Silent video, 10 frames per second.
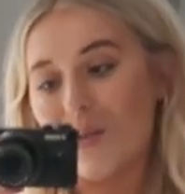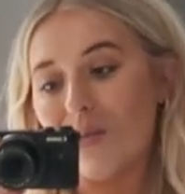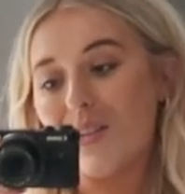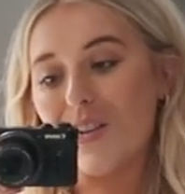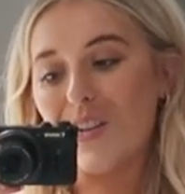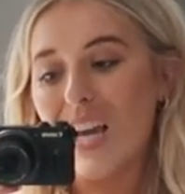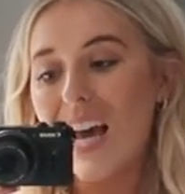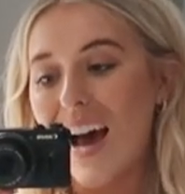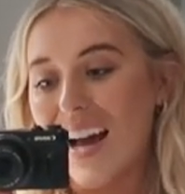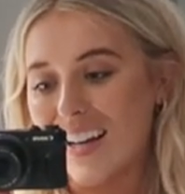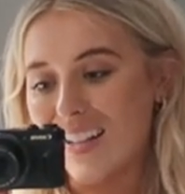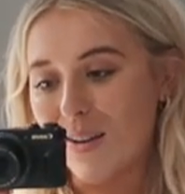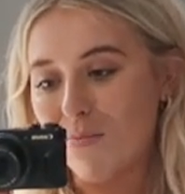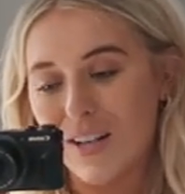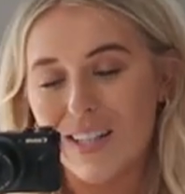So it was such a
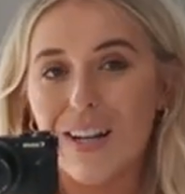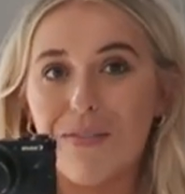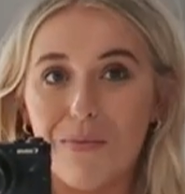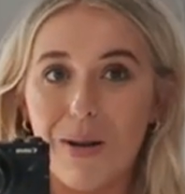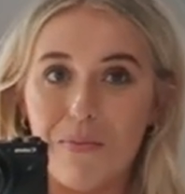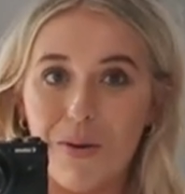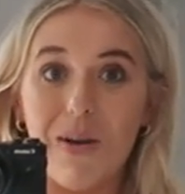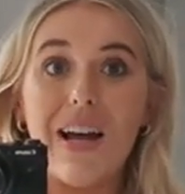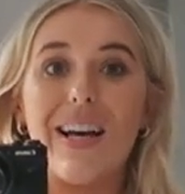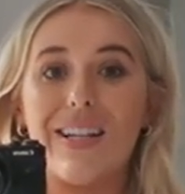nice present for my mum